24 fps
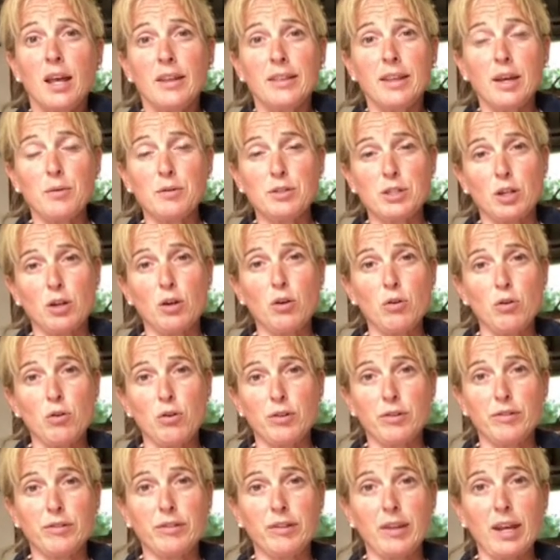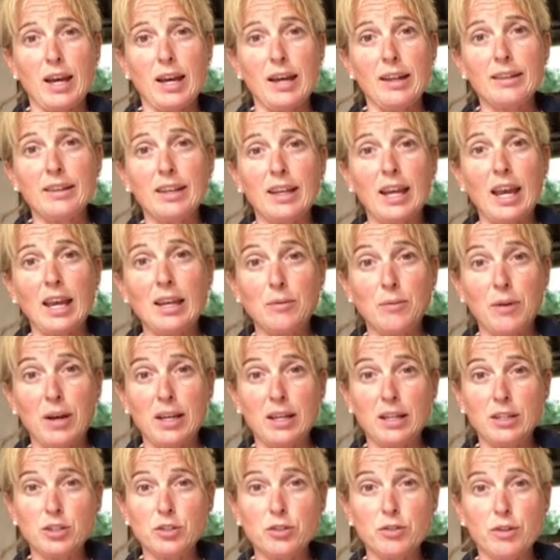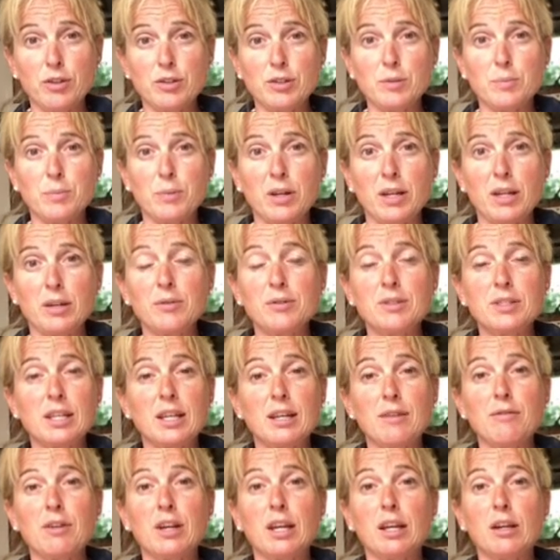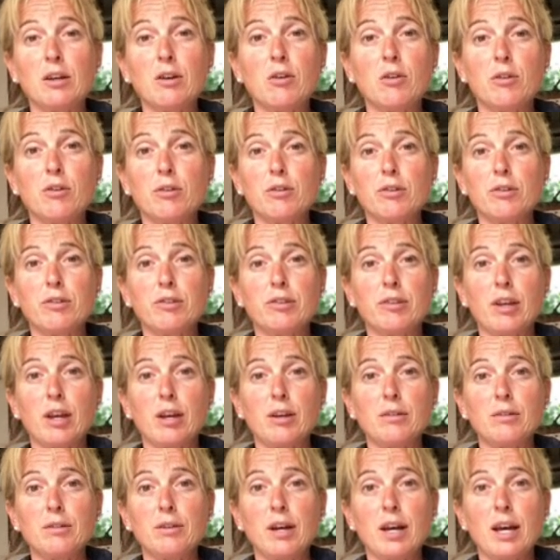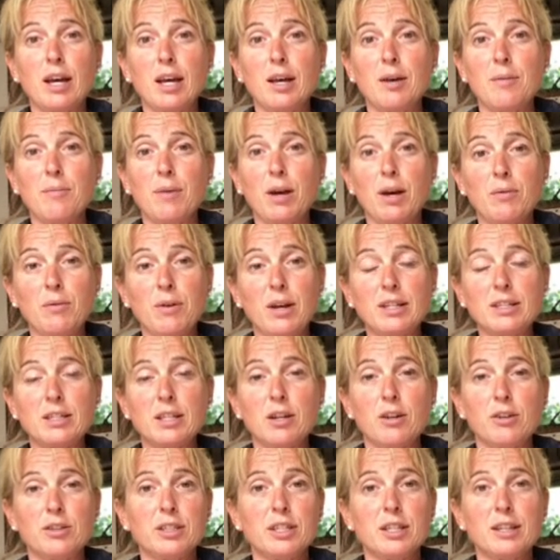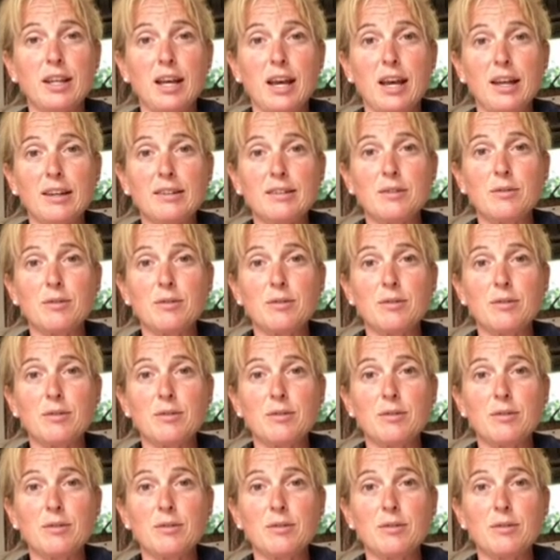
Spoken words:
There was a course at the Gateway in Shrewsbury. It was an evening course, so I went along to that.